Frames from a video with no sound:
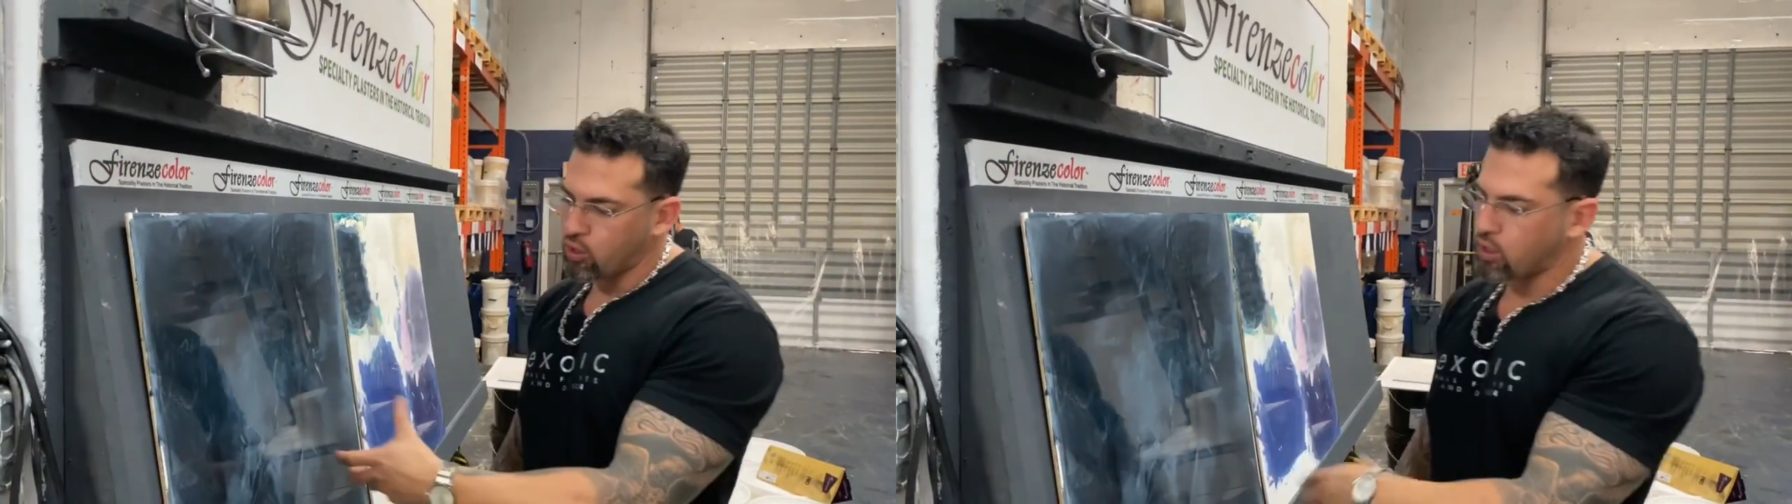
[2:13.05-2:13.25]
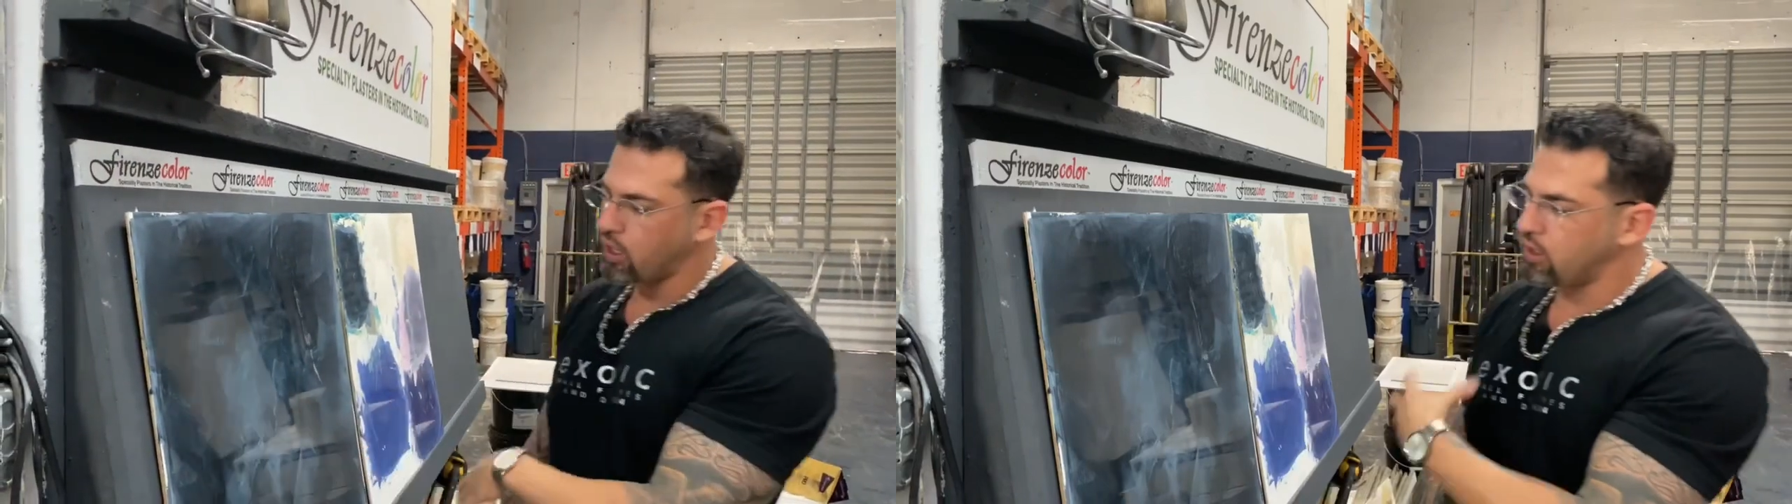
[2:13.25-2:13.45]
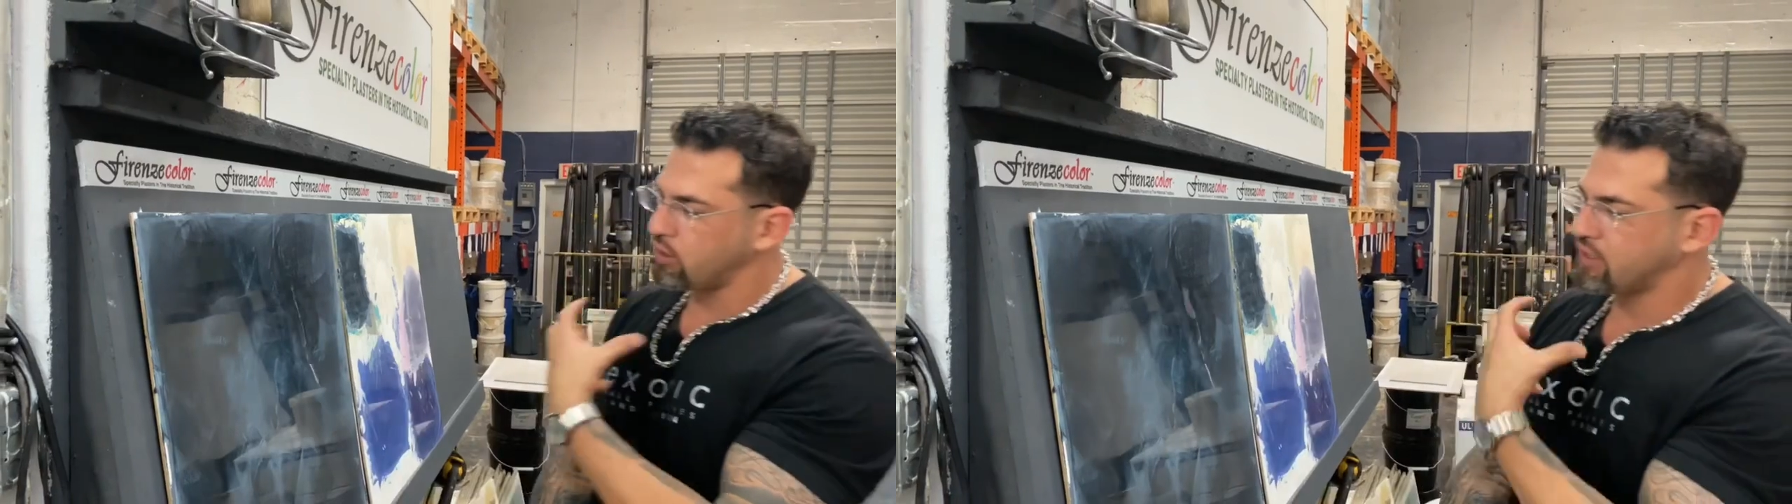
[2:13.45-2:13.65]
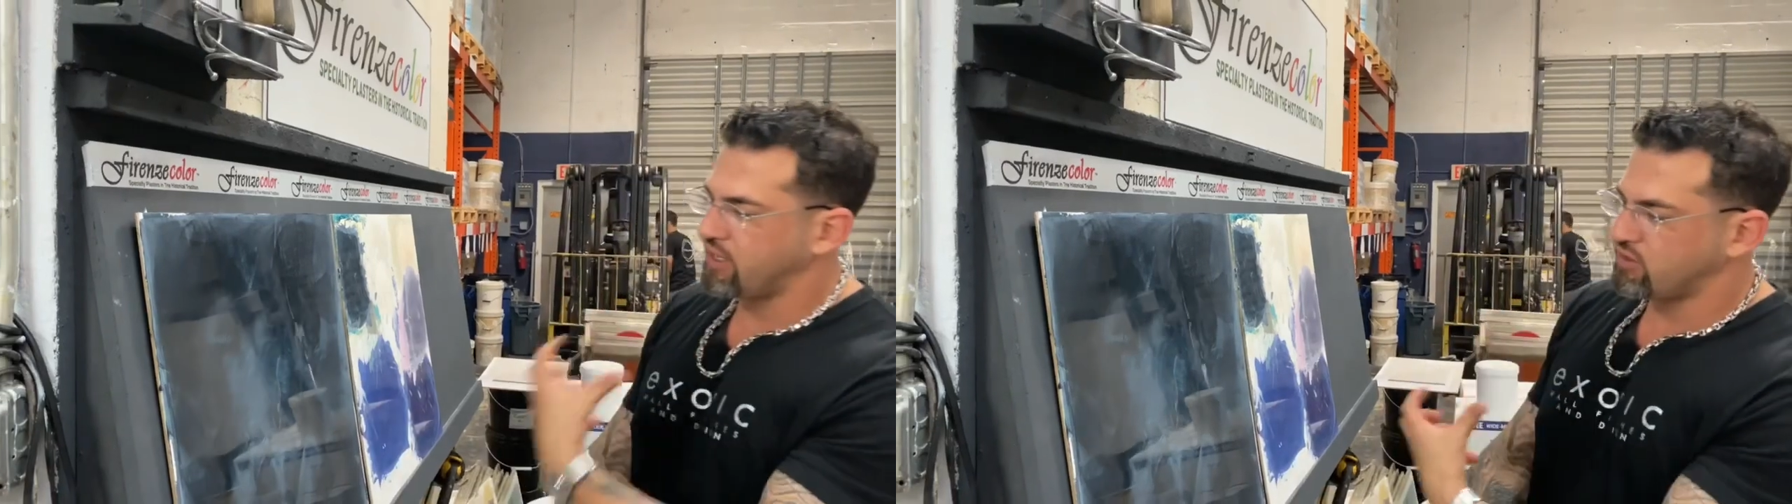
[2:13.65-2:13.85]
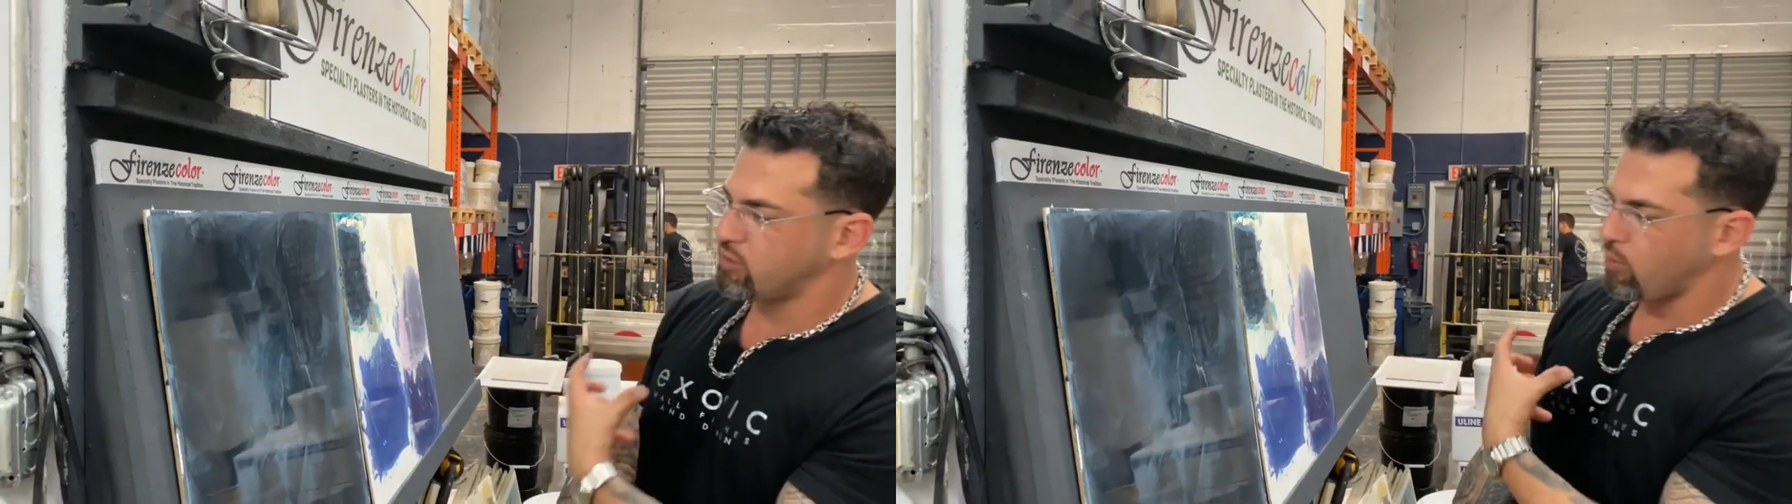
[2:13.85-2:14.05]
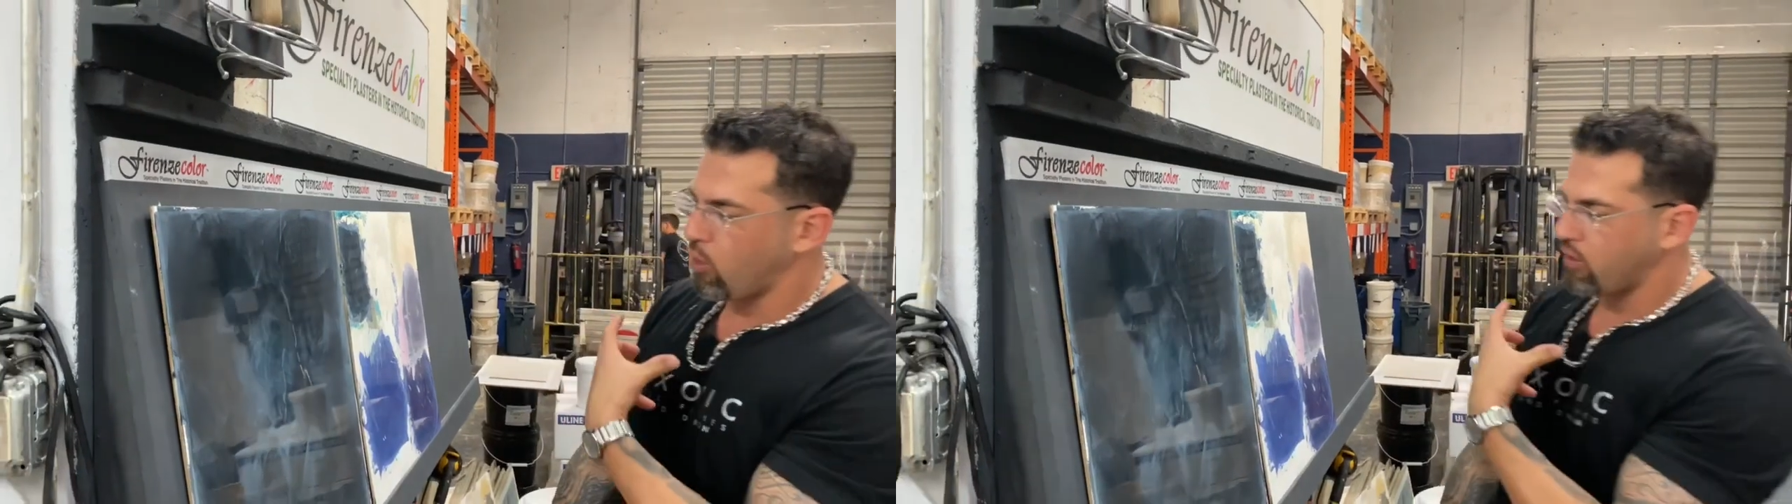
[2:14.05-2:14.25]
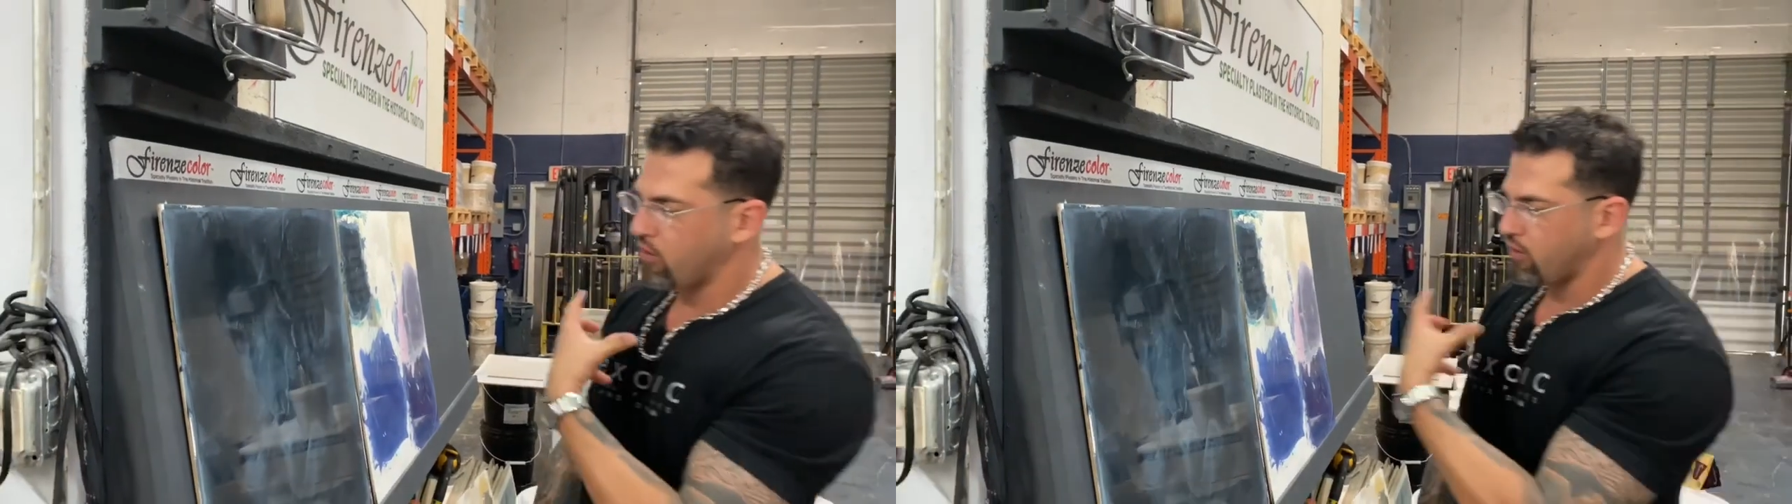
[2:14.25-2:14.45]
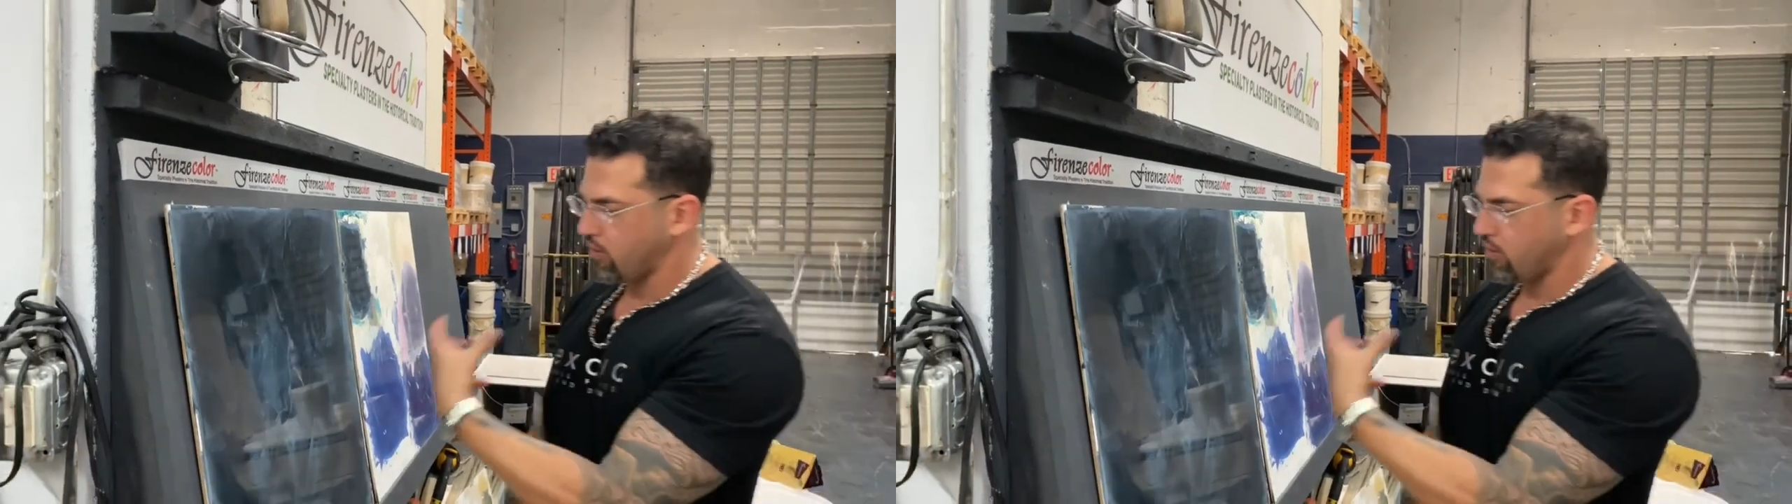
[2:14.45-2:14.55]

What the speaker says: colors gives you more